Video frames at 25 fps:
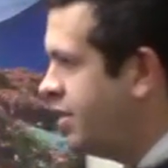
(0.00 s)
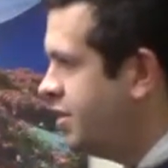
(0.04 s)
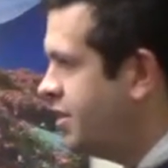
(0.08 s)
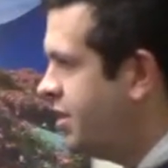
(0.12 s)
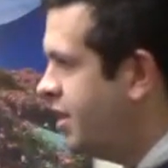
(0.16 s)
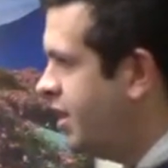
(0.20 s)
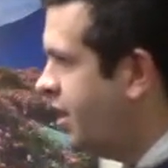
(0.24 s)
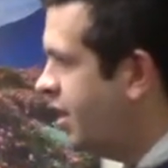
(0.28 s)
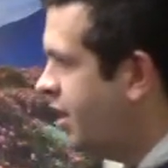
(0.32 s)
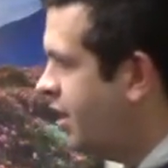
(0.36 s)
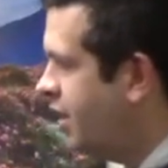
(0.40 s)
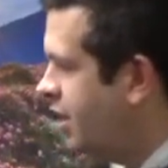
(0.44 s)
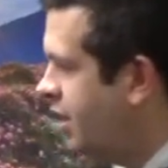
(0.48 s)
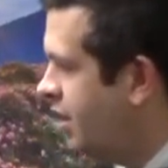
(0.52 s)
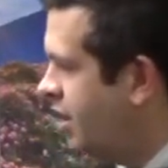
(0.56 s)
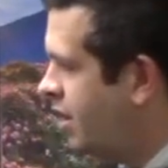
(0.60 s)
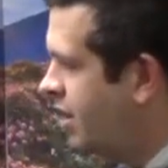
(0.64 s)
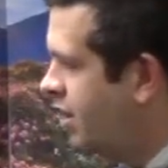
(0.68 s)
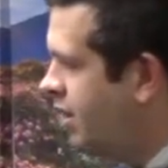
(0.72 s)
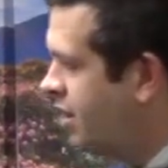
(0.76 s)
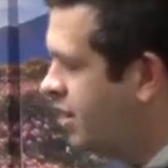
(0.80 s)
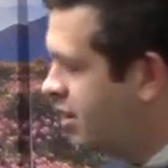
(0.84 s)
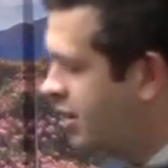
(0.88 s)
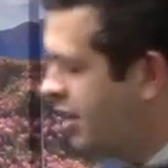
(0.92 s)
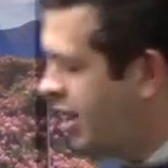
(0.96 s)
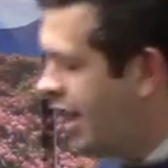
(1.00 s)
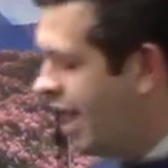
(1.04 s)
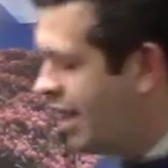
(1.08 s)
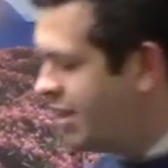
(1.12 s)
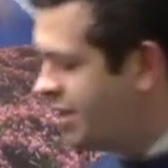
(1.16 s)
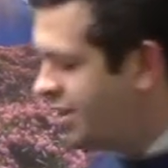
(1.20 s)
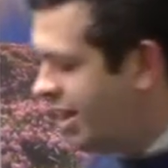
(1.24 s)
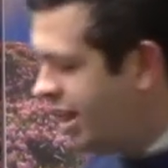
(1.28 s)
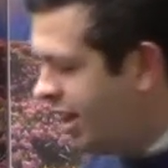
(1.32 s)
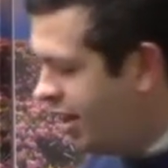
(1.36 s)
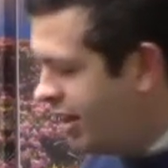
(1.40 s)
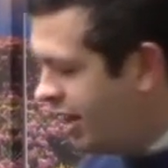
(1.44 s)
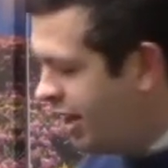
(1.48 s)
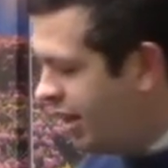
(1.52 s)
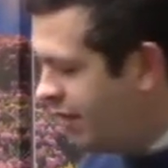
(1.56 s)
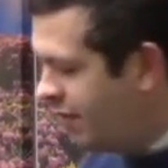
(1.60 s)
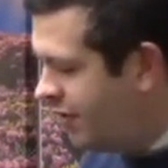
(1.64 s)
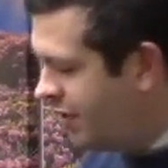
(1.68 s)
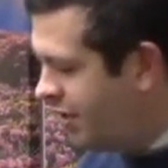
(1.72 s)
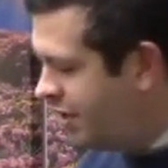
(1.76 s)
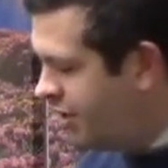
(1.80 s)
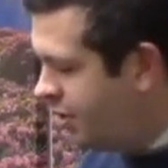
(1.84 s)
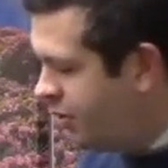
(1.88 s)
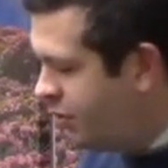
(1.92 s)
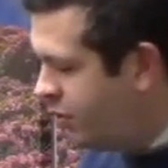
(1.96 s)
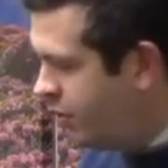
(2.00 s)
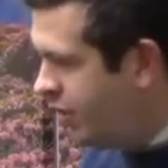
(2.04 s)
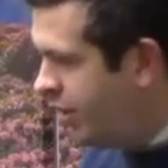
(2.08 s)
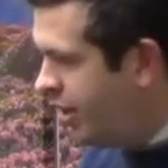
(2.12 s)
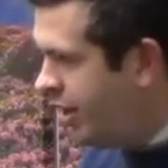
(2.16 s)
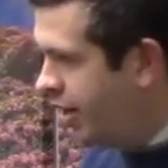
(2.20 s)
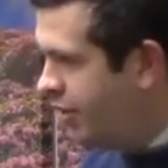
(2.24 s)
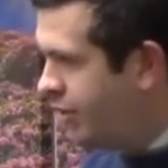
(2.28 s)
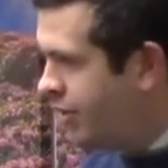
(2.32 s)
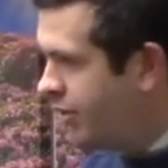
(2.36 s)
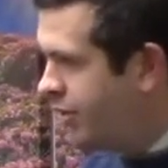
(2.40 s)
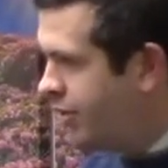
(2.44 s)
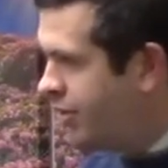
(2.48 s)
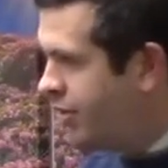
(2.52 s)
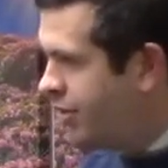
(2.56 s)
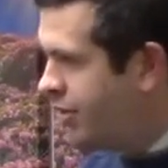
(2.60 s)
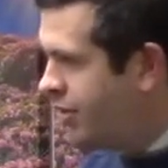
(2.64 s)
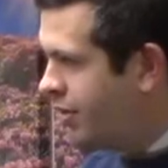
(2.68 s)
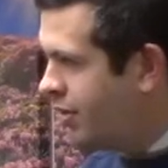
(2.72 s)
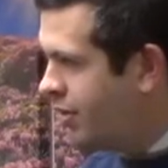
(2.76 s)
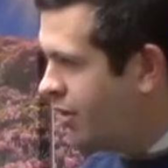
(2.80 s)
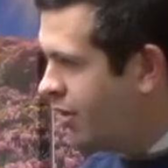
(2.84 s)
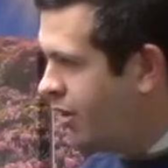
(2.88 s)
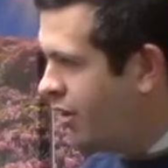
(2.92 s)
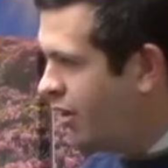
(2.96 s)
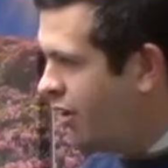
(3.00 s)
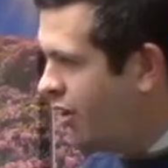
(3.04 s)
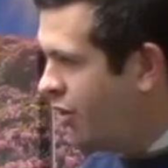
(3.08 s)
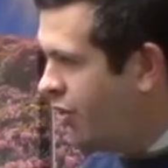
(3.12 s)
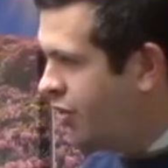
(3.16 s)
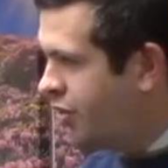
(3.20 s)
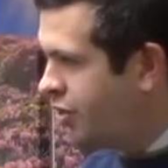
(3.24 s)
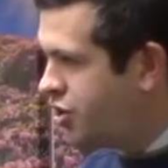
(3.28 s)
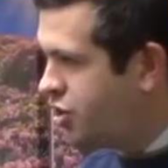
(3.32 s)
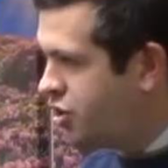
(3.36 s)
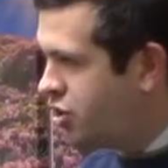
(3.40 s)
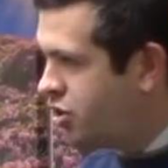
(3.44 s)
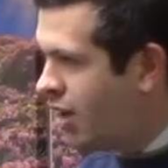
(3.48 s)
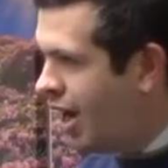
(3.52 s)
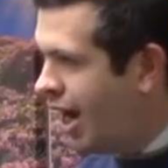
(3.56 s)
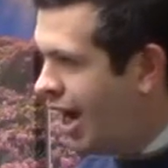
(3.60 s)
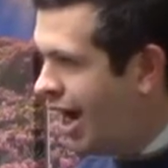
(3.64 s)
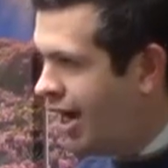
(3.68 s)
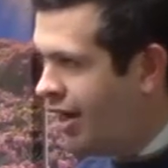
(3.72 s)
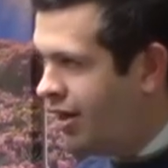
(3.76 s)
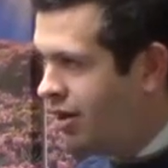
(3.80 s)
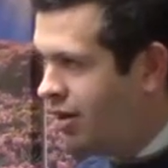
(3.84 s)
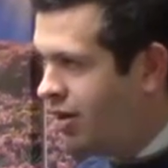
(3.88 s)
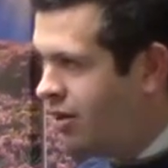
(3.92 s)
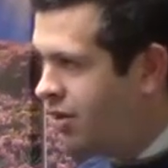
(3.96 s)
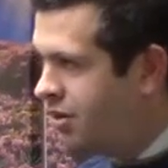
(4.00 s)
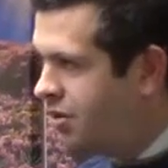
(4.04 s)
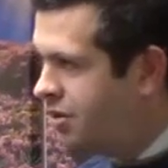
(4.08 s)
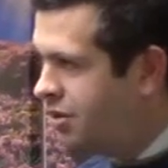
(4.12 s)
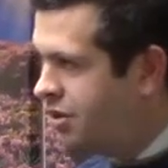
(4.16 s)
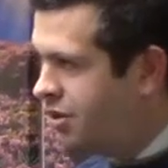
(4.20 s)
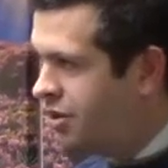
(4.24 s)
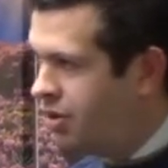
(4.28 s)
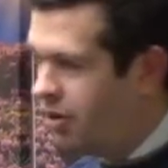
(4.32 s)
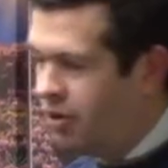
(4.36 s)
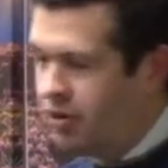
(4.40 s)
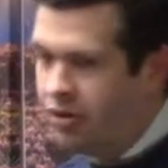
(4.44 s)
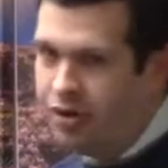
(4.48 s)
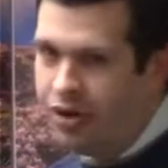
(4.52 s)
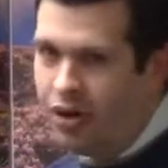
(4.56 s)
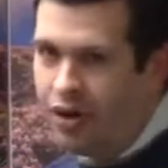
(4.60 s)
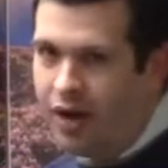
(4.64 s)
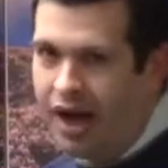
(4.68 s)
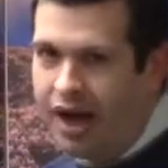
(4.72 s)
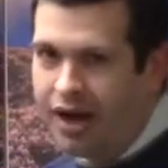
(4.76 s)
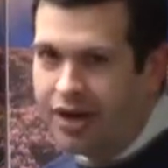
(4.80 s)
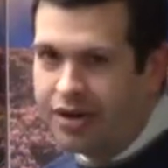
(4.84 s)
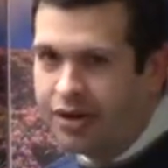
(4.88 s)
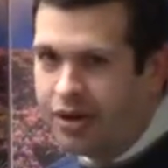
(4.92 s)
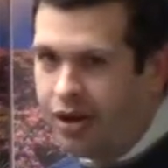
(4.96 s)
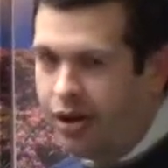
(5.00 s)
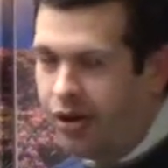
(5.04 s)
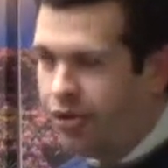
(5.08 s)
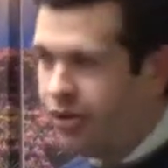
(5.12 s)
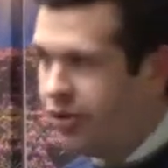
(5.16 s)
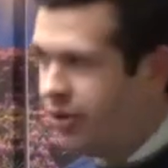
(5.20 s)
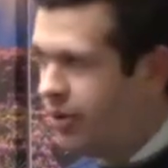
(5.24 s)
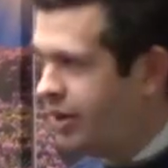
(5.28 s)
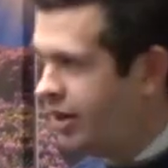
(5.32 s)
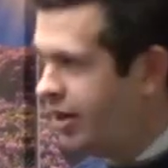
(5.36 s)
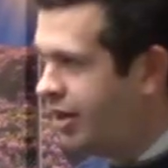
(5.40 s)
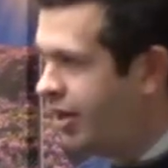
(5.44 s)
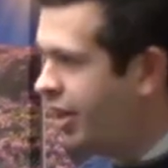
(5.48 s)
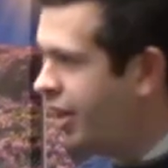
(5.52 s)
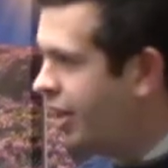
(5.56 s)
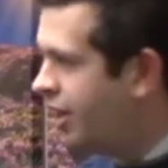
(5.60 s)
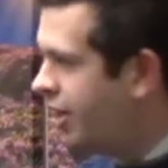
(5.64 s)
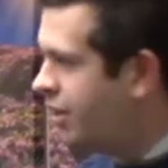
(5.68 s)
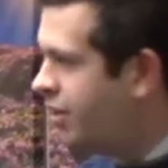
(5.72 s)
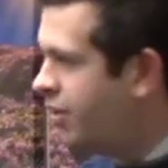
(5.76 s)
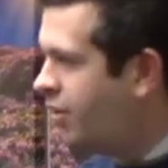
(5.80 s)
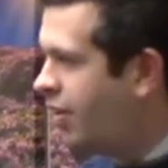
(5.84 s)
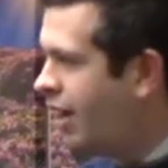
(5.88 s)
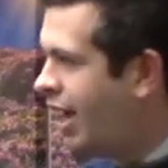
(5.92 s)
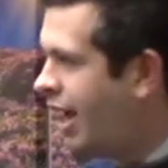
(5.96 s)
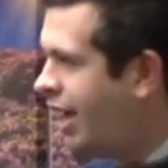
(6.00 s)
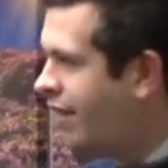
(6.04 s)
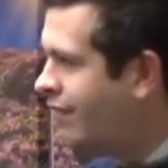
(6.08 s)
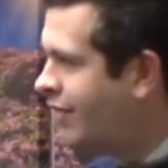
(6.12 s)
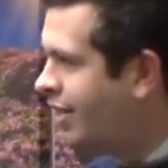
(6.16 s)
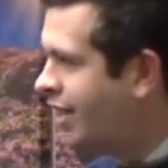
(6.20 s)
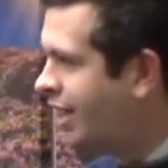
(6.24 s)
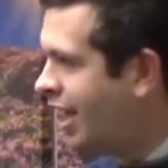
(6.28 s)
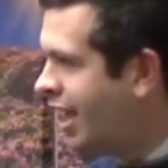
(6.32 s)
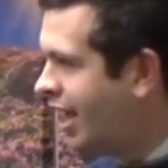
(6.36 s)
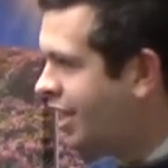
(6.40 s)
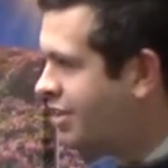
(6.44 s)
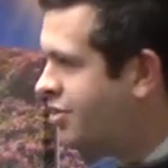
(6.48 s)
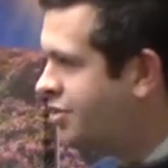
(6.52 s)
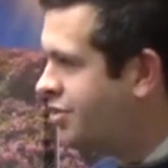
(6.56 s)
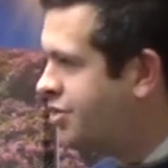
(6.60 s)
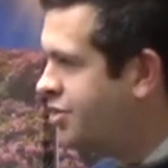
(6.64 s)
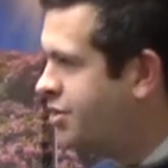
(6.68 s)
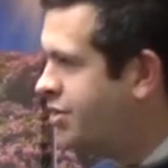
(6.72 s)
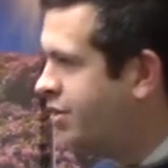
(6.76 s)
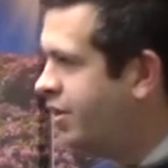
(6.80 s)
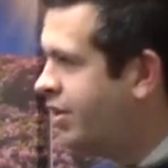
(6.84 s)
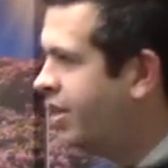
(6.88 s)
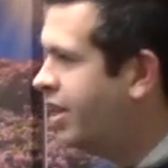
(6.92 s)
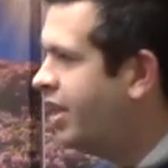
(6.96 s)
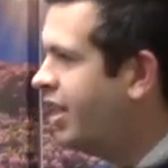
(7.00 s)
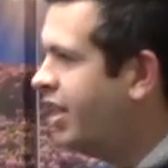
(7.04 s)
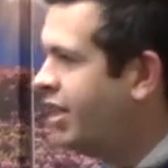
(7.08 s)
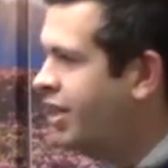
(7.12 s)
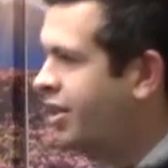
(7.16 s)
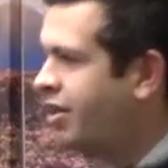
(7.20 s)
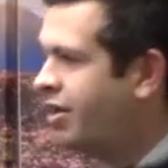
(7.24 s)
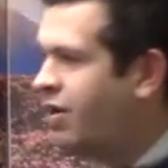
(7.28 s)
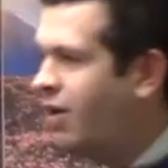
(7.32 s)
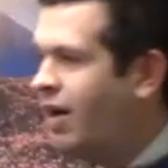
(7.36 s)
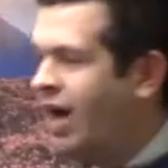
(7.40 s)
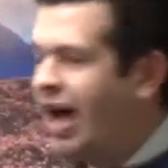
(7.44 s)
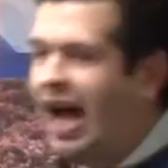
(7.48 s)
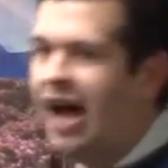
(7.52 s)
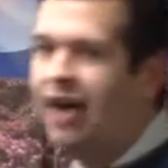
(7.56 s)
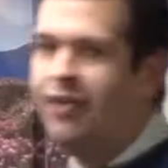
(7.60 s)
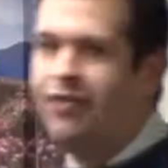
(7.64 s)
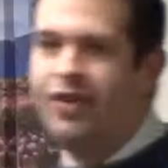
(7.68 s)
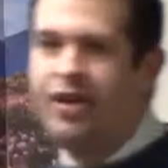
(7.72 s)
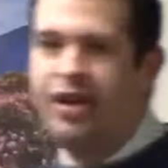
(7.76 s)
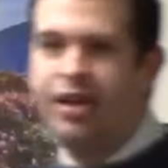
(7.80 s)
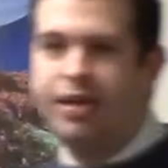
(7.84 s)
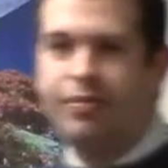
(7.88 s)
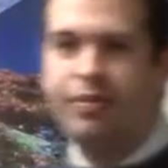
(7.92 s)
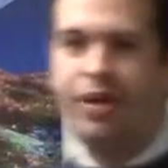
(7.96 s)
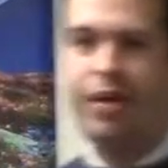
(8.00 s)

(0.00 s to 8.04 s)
See, God's not leaving you with, this trial, you don't know how to go through it. You don't have any answers to it. You don't have any